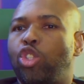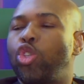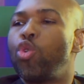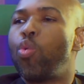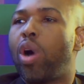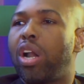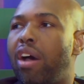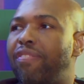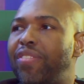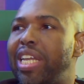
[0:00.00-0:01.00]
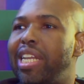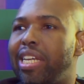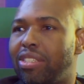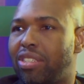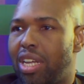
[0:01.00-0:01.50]
do what our
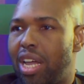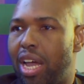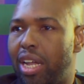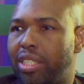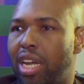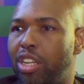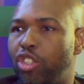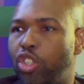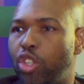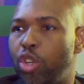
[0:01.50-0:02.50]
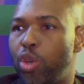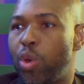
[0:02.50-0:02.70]
feelings tell us to do.